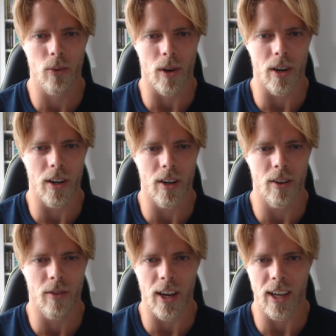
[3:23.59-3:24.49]
One
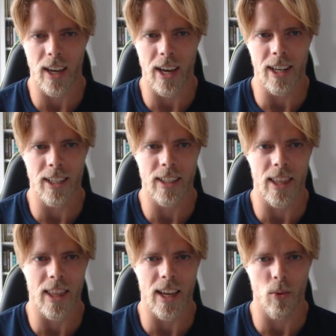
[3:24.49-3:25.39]
Viking Age
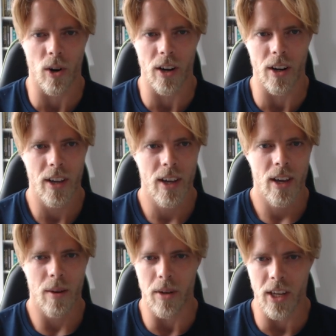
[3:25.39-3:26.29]
and then one
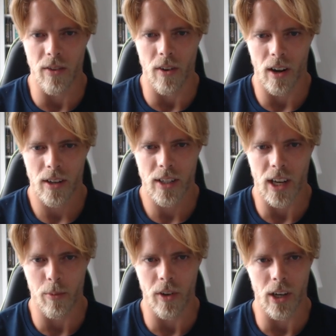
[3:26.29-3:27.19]
medieval
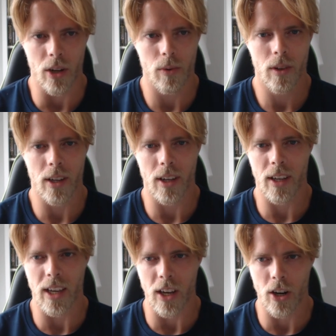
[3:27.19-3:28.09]
type video
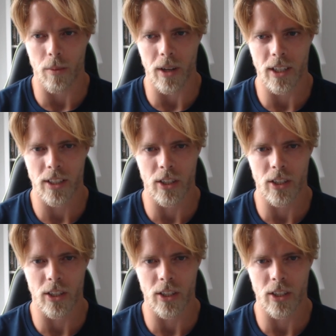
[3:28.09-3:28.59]
incoming.